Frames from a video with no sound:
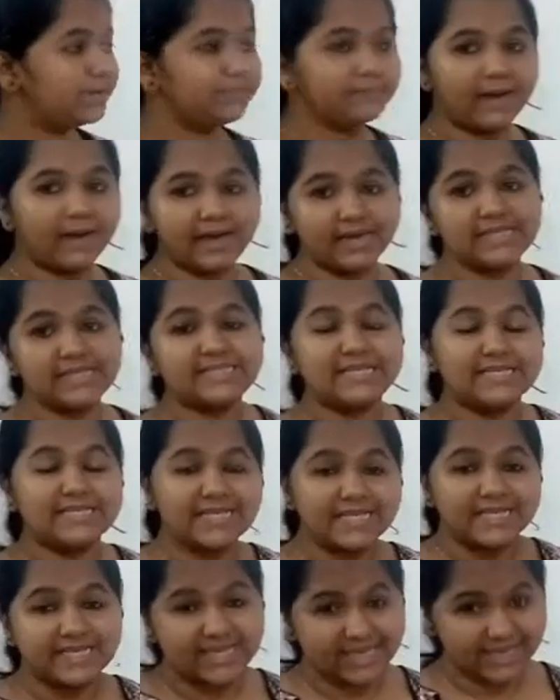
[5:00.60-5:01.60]
barrier
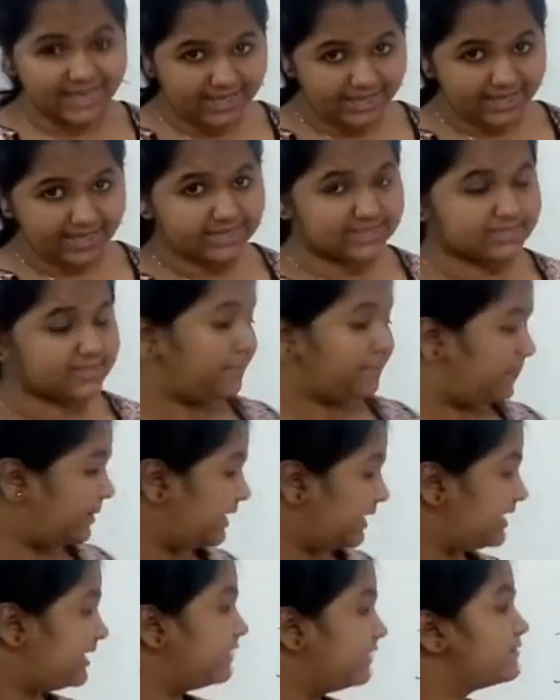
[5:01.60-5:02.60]
doesn't kill it, but
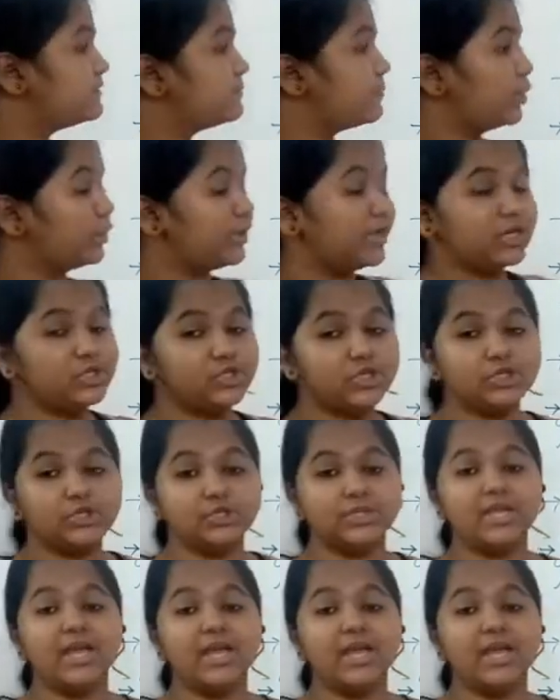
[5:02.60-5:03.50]
it gives protection to the